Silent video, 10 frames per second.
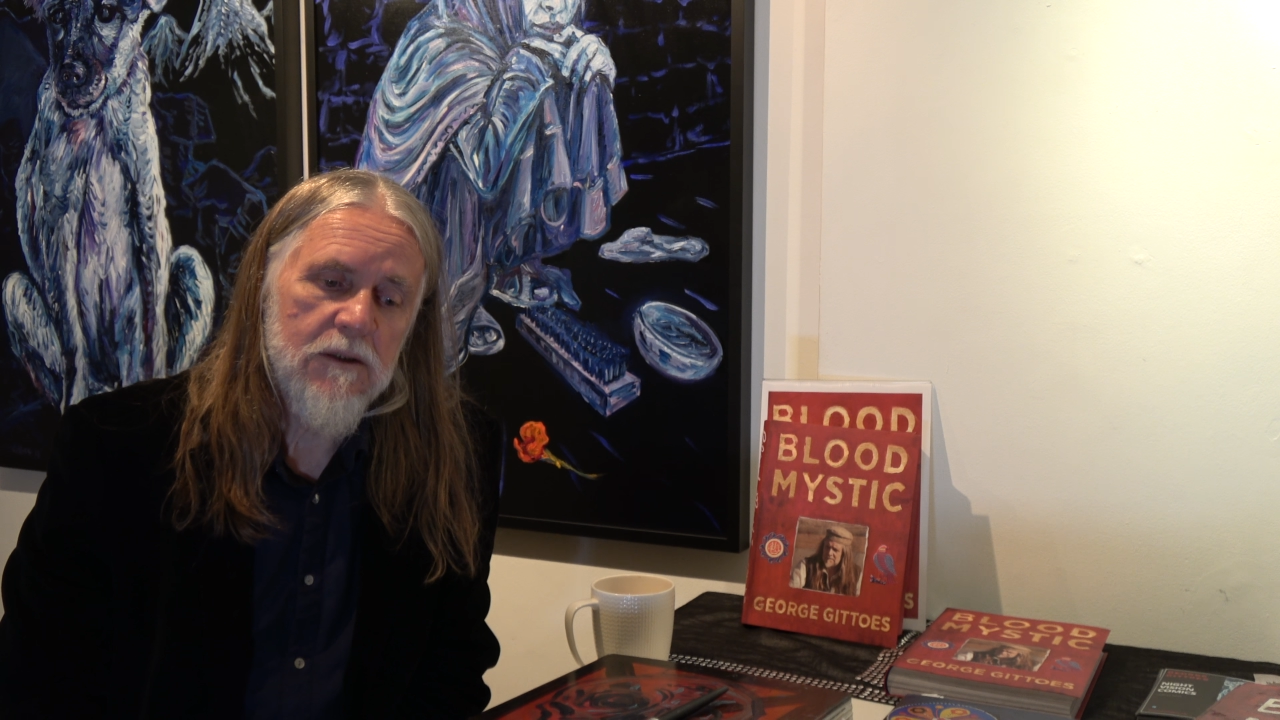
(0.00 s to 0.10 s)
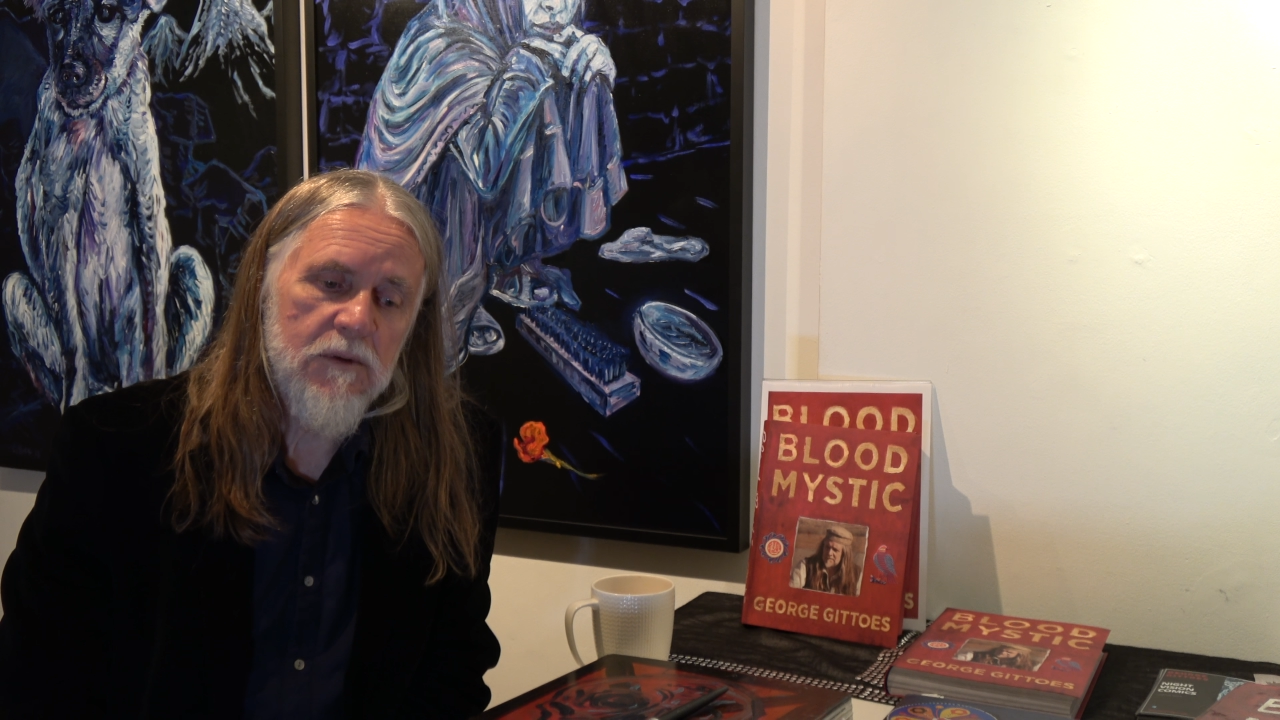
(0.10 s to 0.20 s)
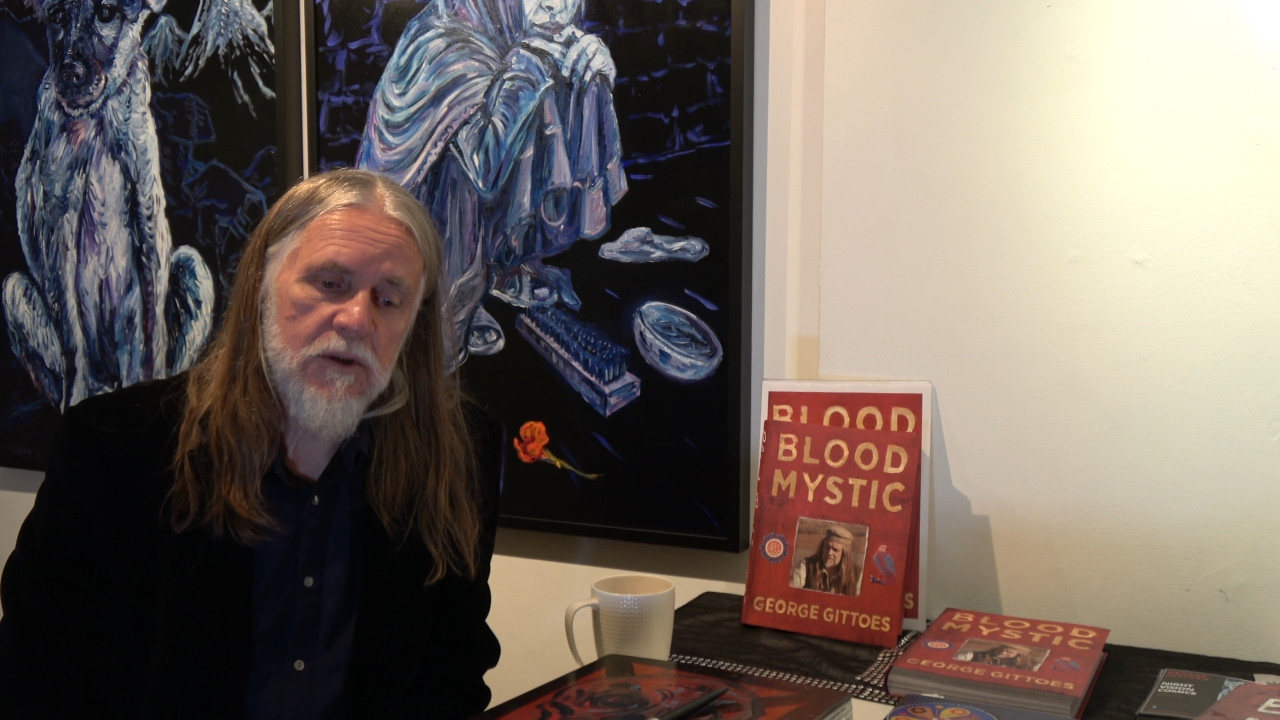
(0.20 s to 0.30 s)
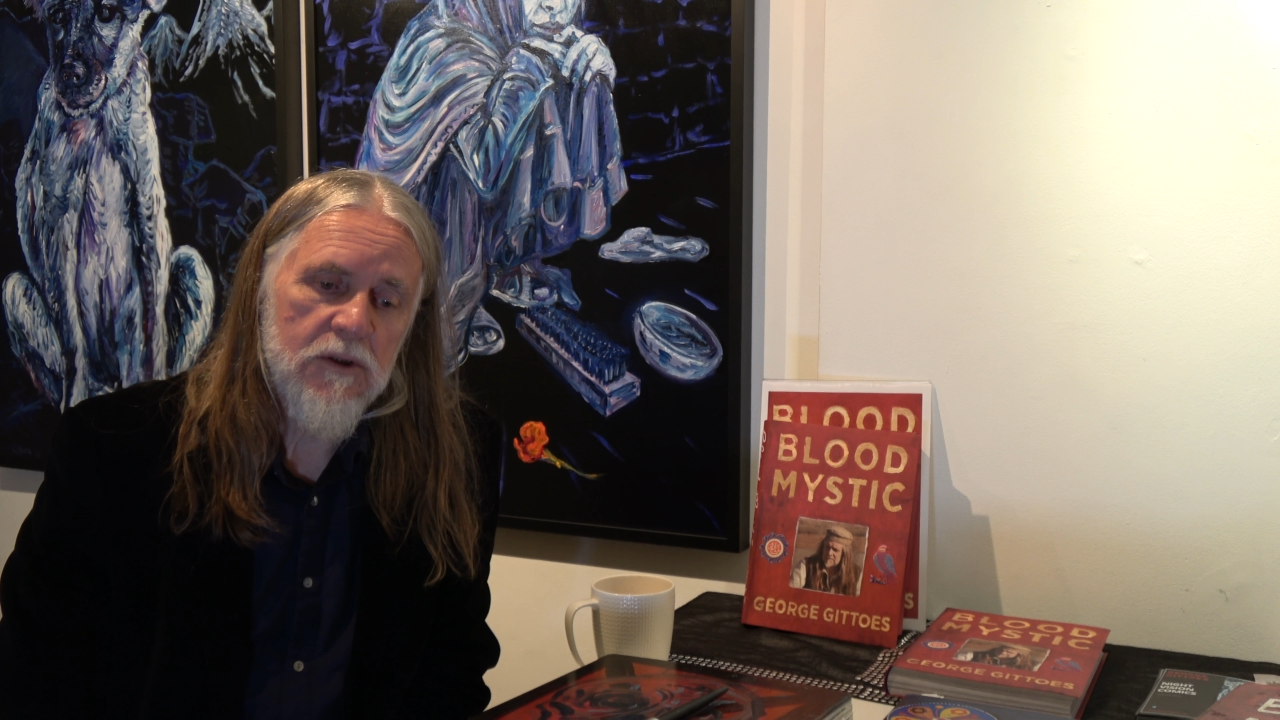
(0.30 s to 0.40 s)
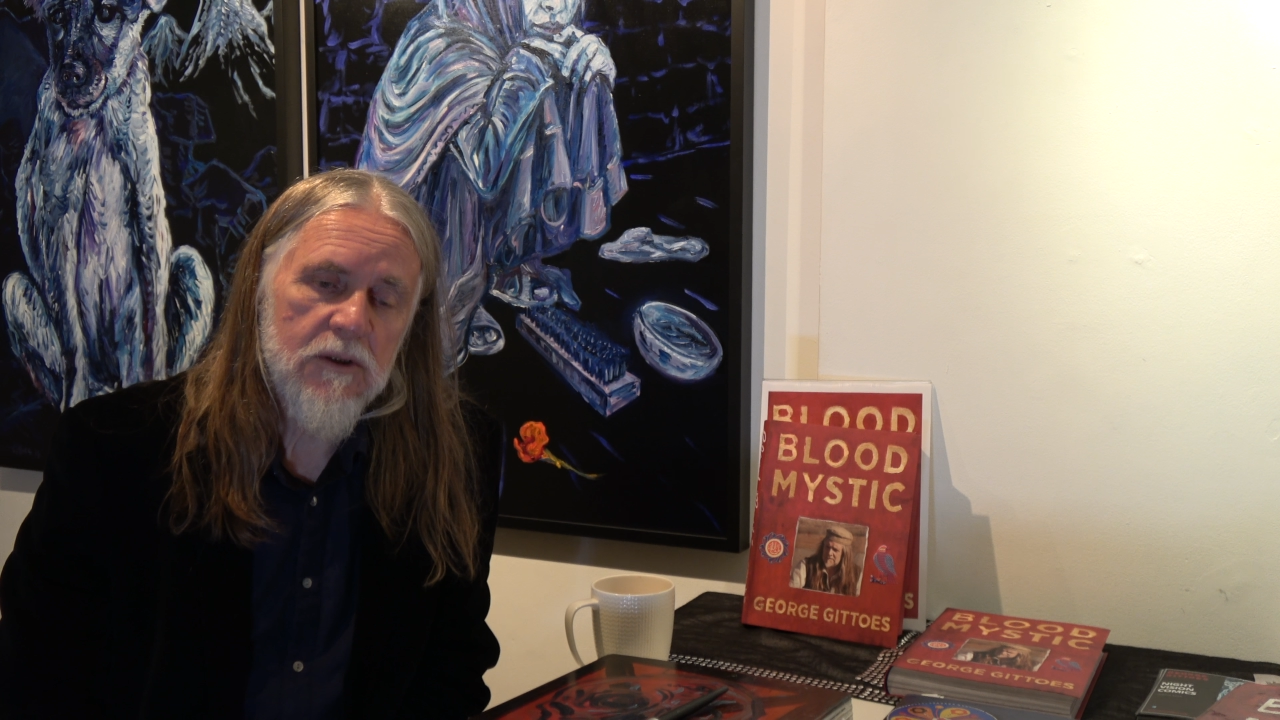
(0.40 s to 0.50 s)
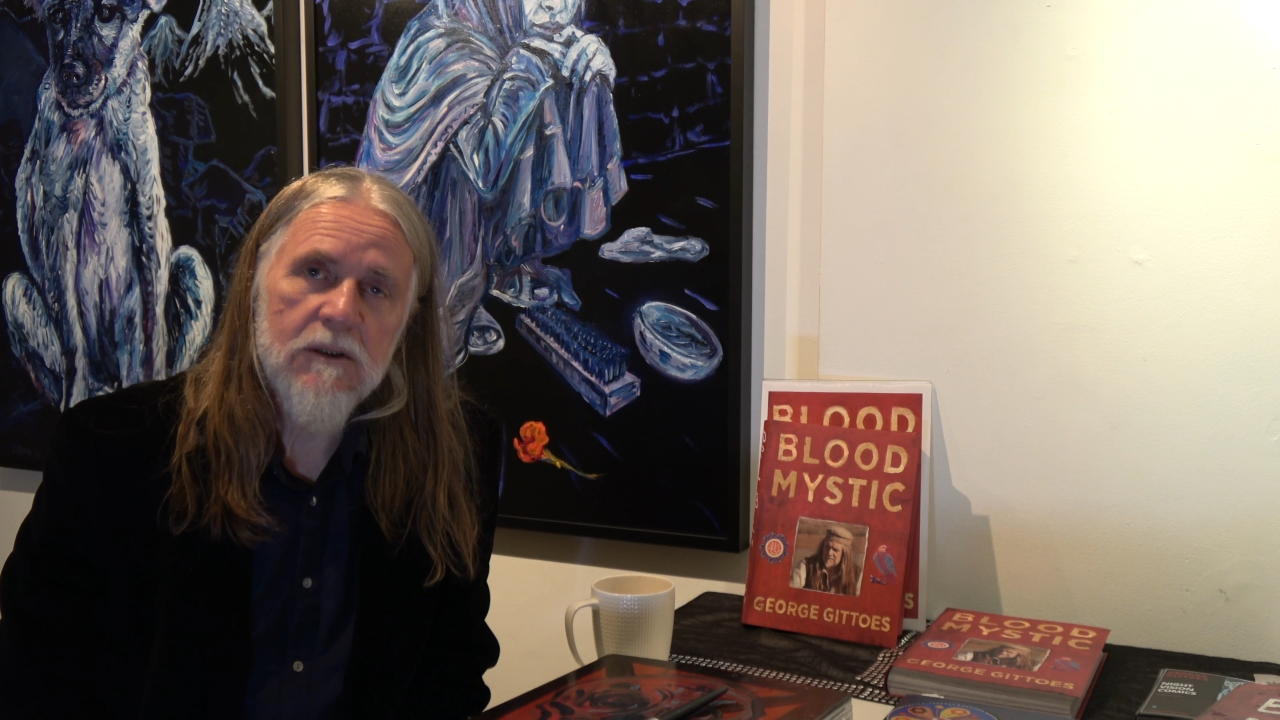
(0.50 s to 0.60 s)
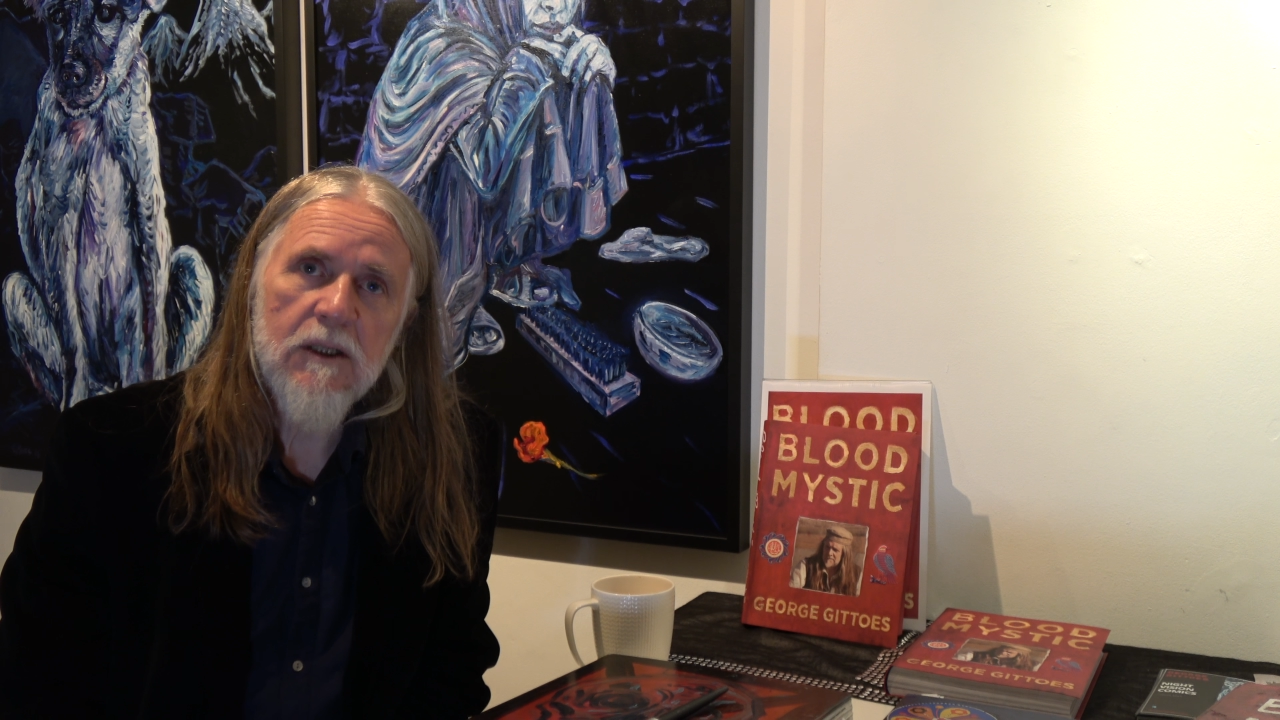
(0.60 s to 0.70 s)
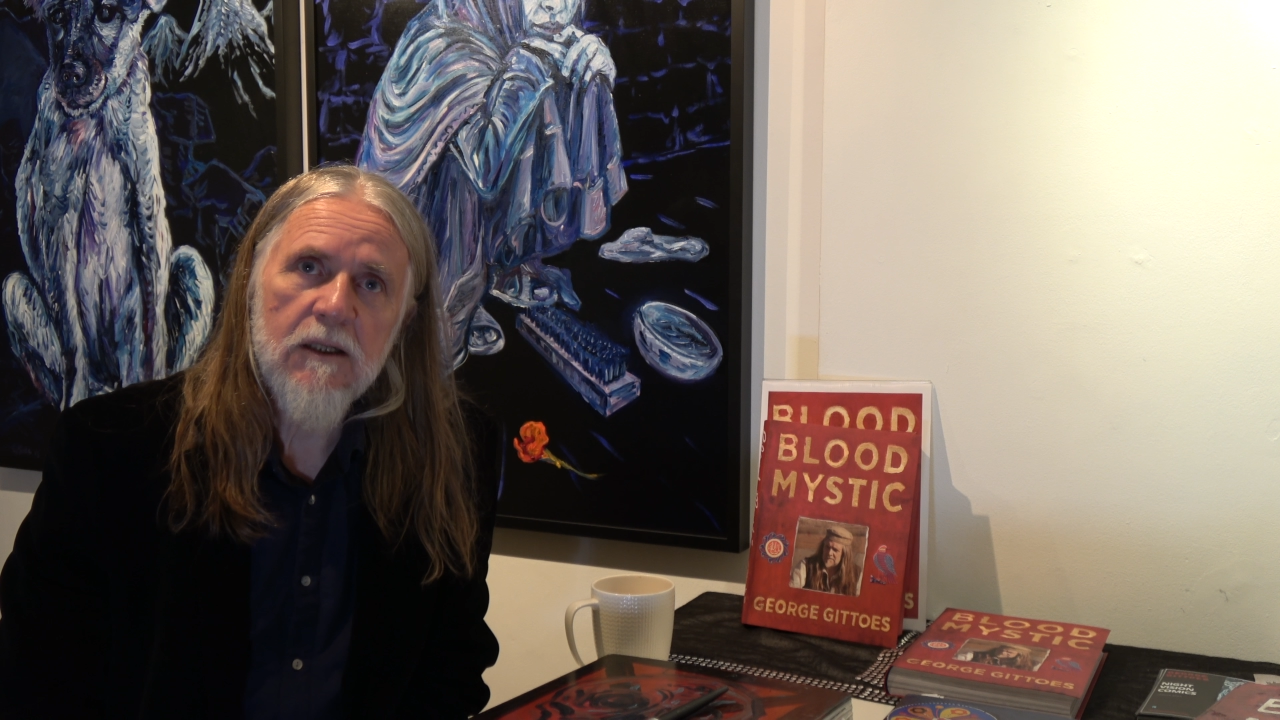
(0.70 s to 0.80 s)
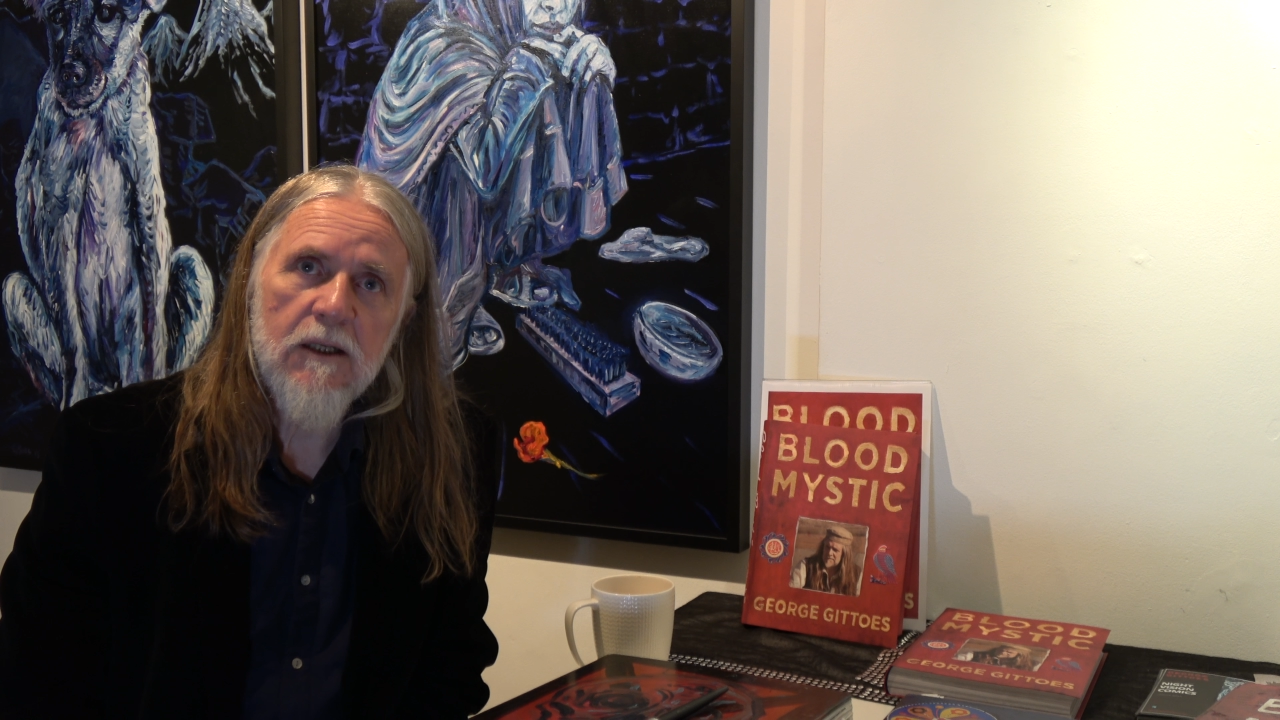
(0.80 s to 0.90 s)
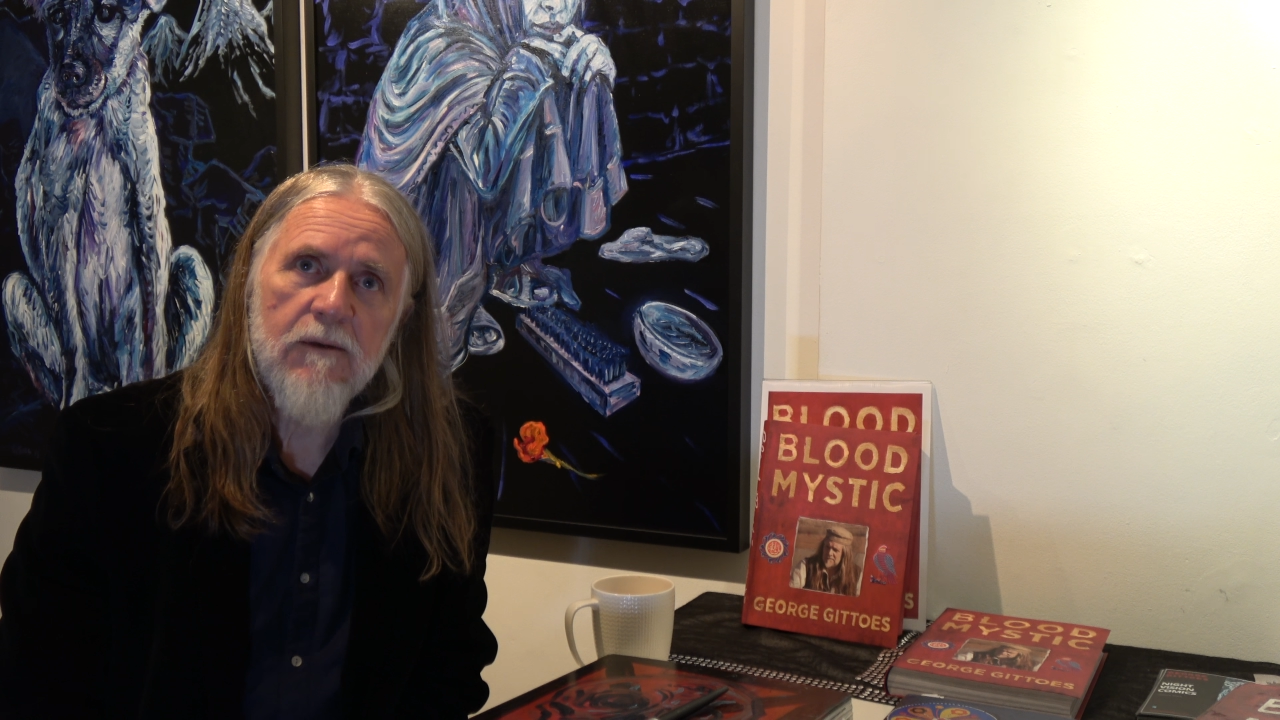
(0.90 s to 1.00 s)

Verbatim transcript: exhibition in South